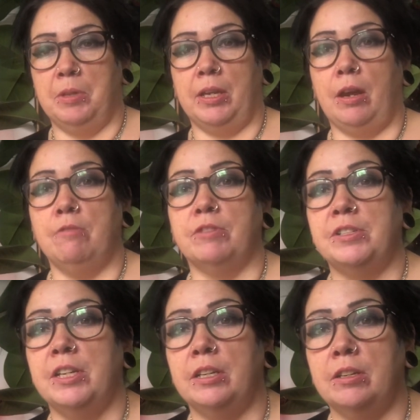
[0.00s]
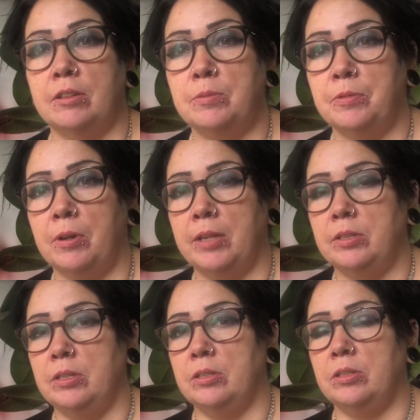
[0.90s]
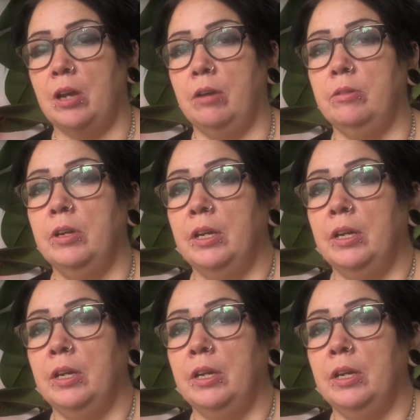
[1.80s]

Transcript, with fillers: and they go ridiculous prices. So